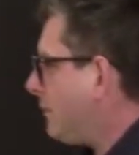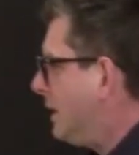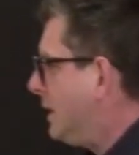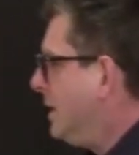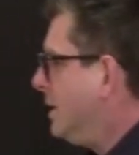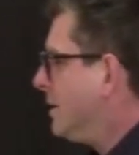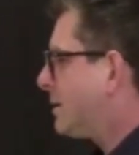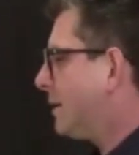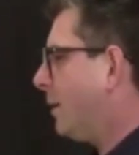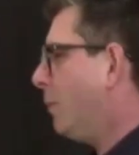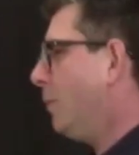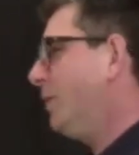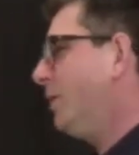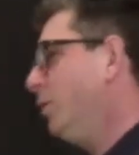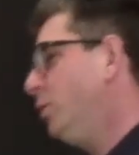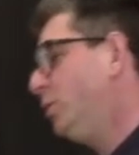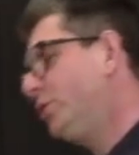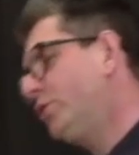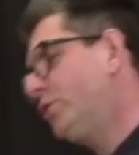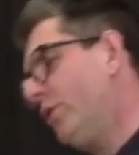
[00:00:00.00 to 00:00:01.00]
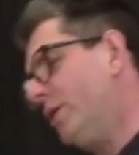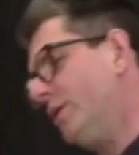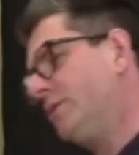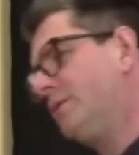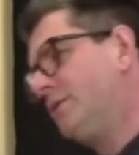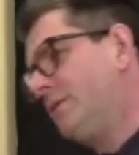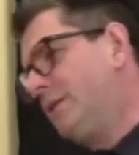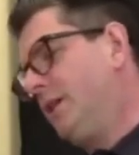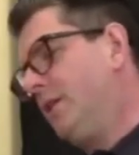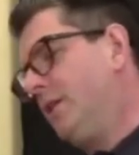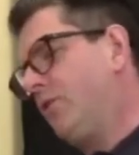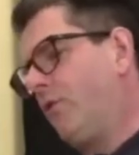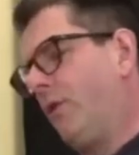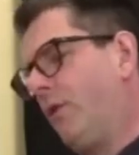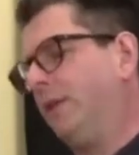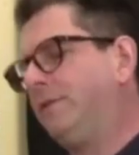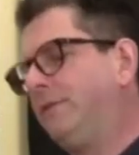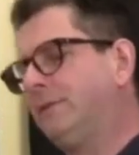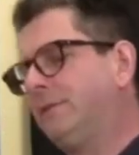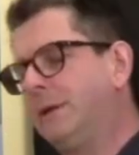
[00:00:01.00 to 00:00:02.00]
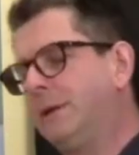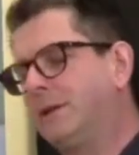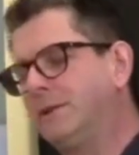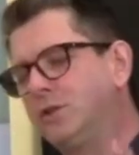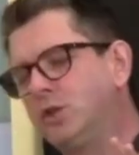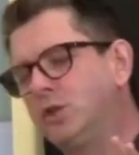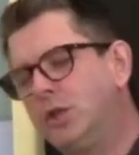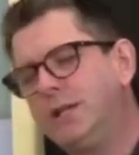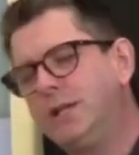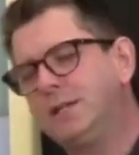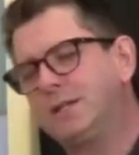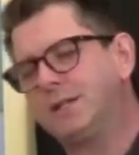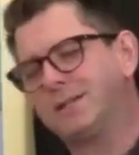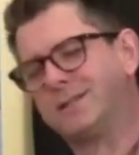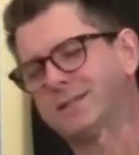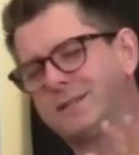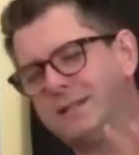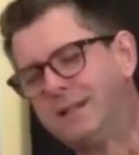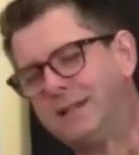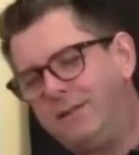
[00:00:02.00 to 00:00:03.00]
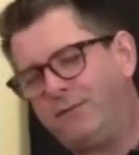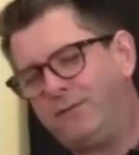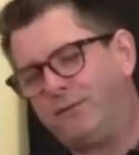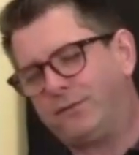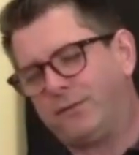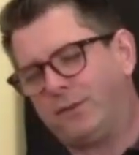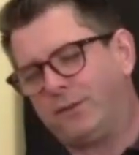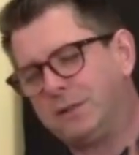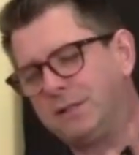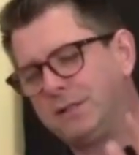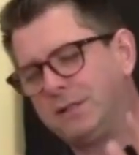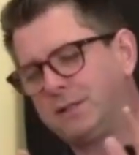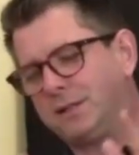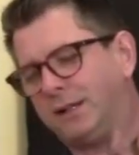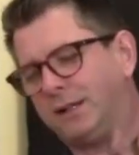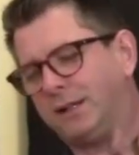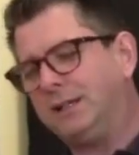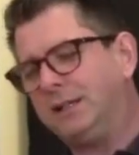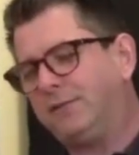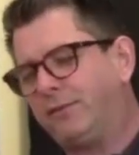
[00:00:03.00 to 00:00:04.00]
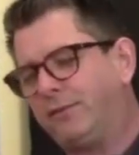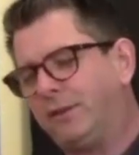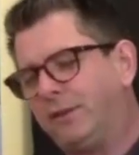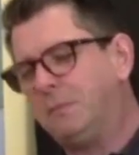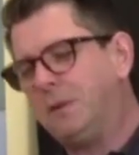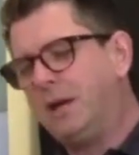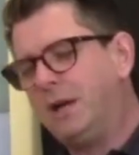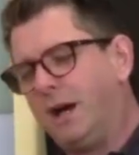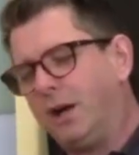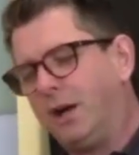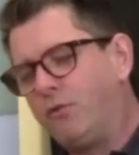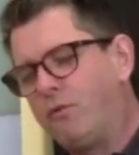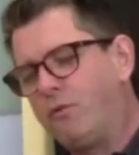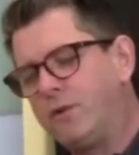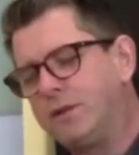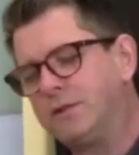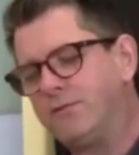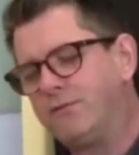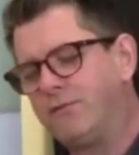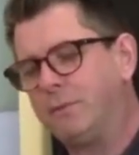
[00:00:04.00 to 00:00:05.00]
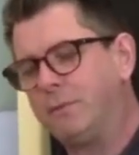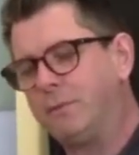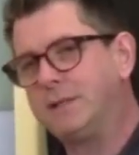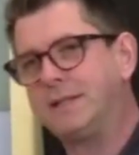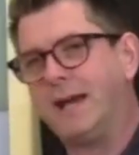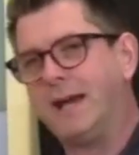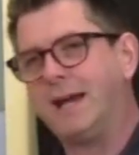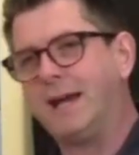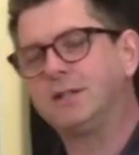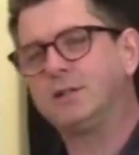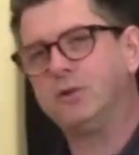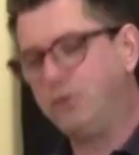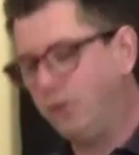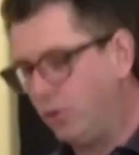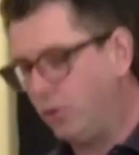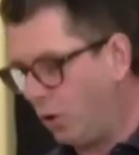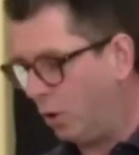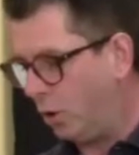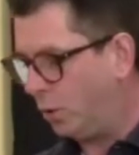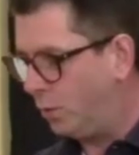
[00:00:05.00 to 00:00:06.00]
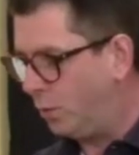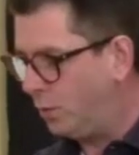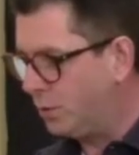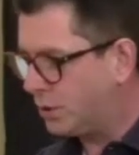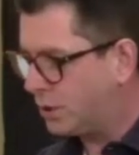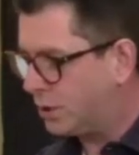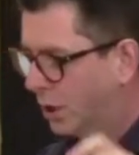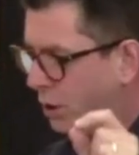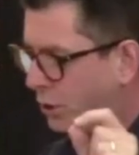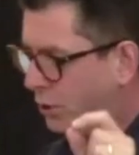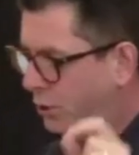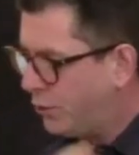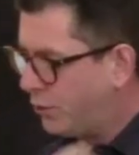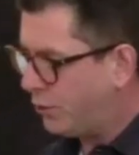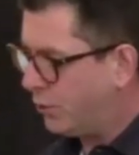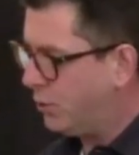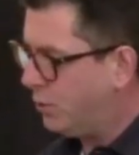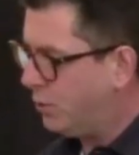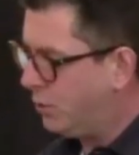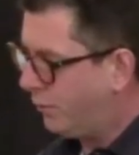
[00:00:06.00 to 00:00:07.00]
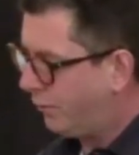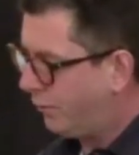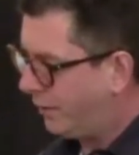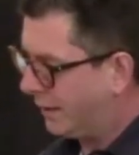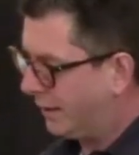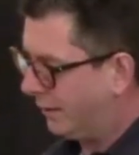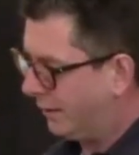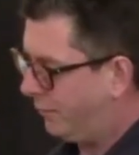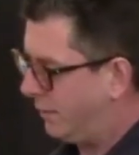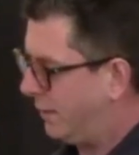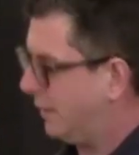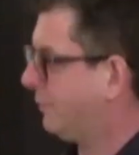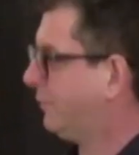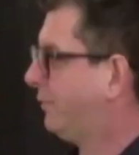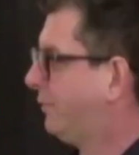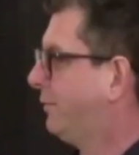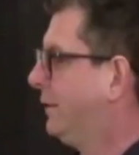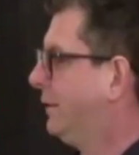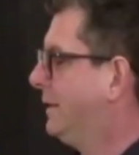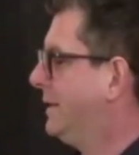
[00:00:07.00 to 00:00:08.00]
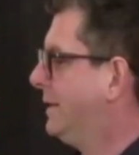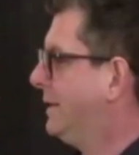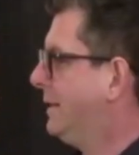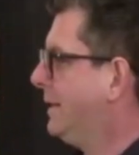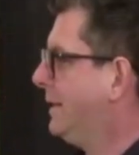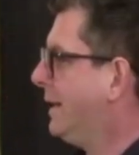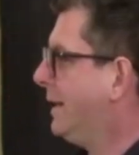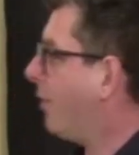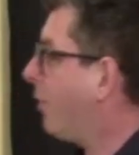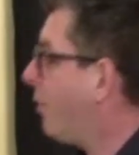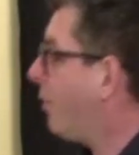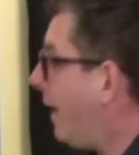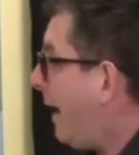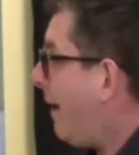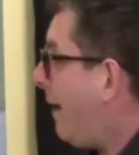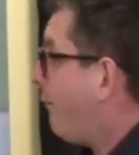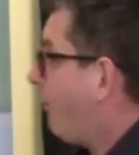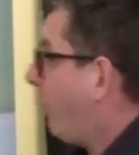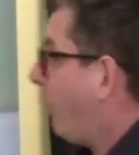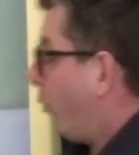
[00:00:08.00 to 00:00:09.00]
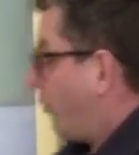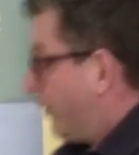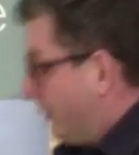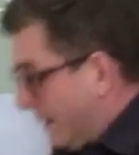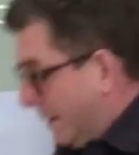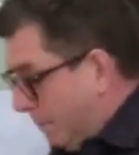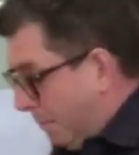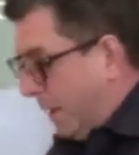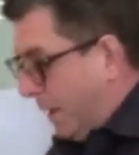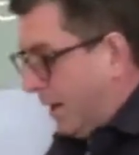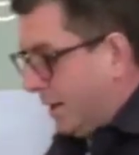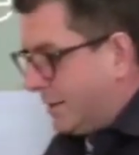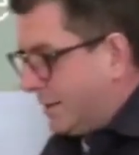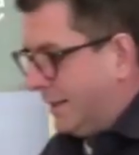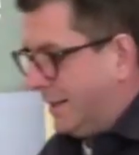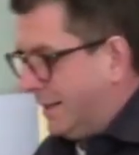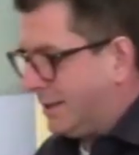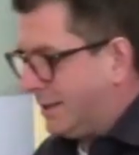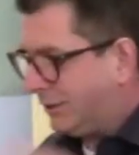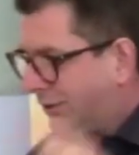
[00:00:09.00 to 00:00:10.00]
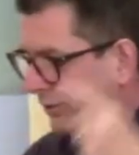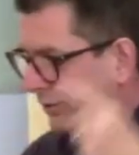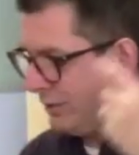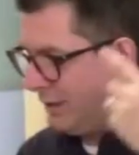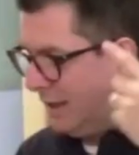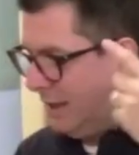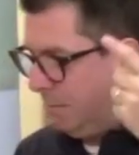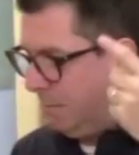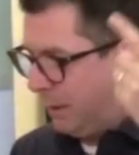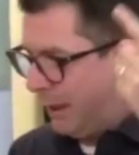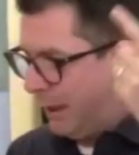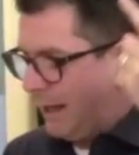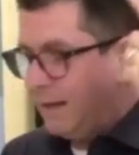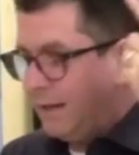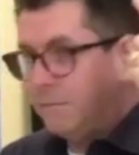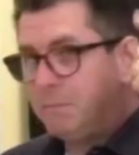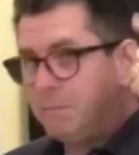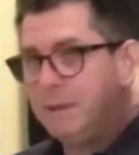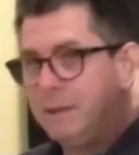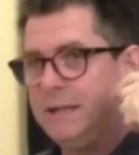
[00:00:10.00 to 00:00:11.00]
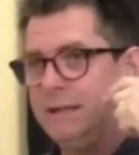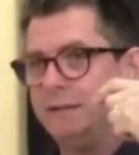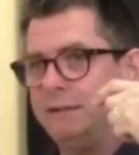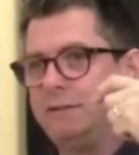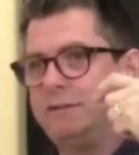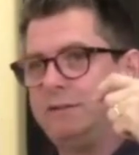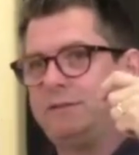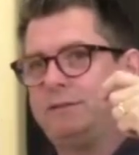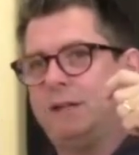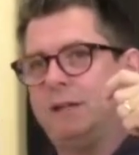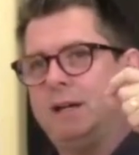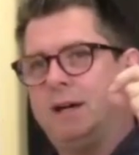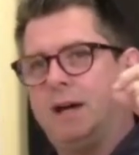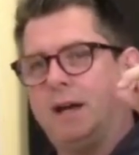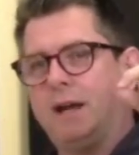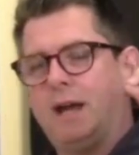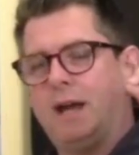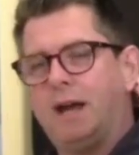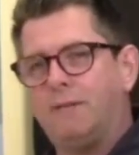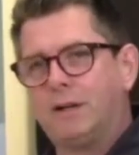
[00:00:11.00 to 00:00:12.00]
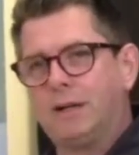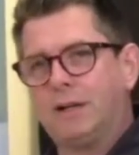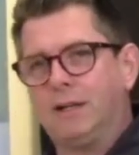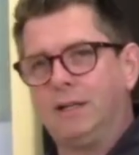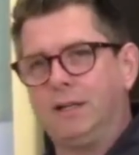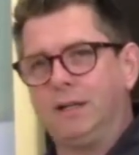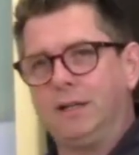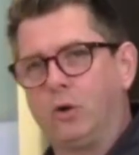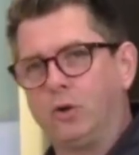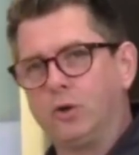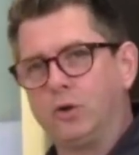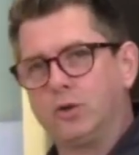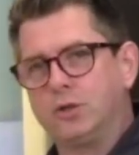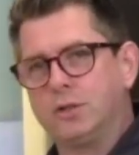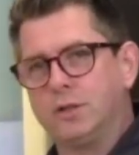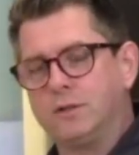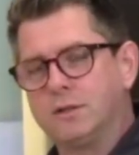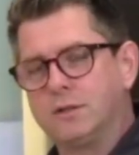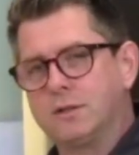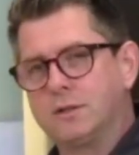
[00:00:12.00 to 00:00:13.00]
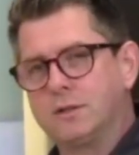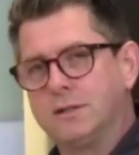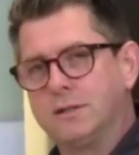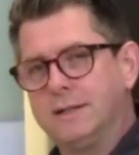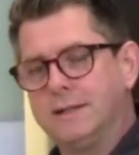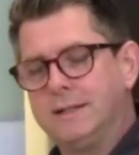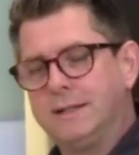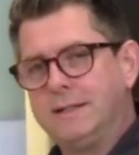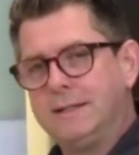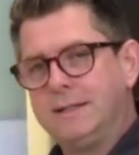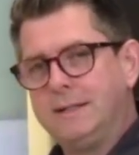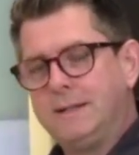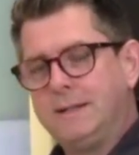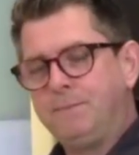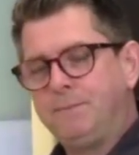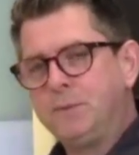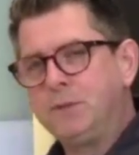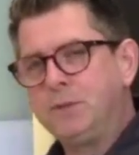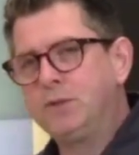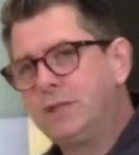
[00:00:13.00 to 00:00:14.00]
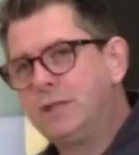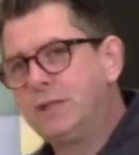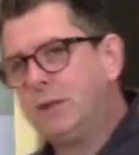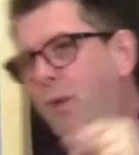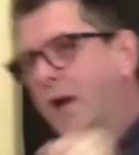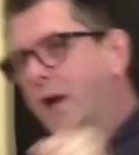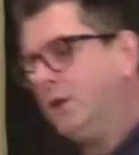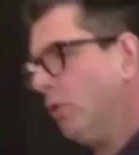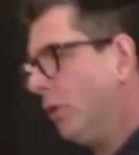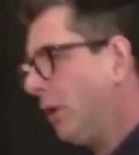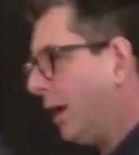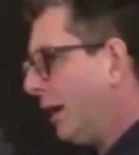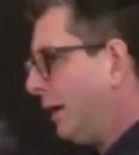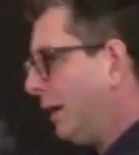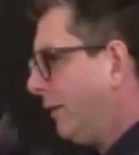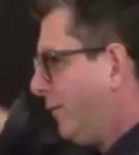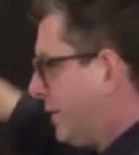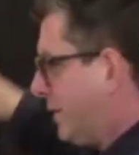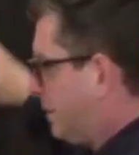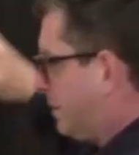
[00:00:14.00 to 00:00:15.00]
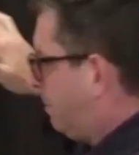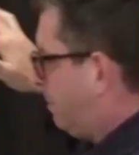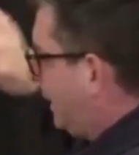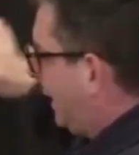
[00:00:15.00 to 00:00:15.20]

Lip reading: Someone who trusts in Christ because Jesus has lived for them and died for them and risen from the dead knows true forgiveness, and therefore the ability to sleep in peace and have a clear conscience. You see, when your life is based